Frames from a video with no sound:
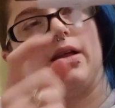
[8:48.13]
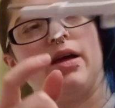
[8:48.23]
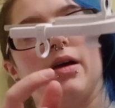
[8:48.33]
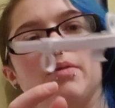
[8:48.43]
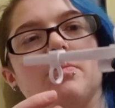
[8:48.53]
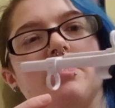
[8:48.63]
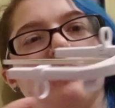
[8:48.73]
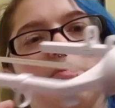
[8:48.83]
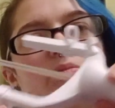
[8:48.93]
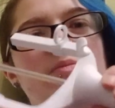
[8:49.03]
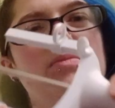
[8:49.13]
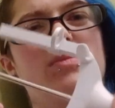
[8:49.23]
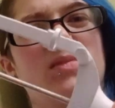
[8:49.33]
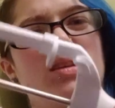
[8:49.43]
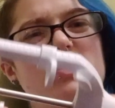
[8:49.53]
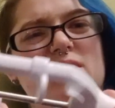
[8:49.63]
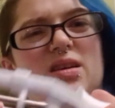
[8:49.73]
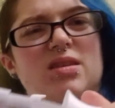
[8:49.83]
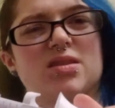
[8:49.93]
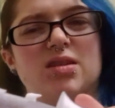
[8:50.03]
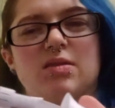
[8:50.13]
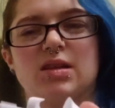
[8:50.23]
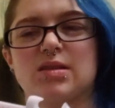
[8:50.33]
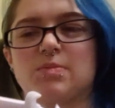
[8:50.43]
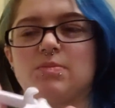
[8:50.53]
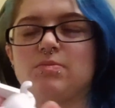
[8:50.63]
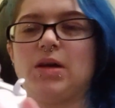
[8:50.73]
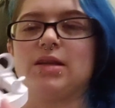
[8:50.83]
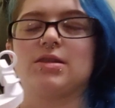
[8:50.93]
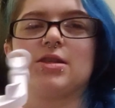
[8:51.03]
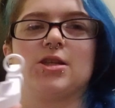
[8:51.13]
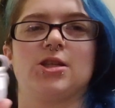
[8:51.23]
I don't know how to show this best.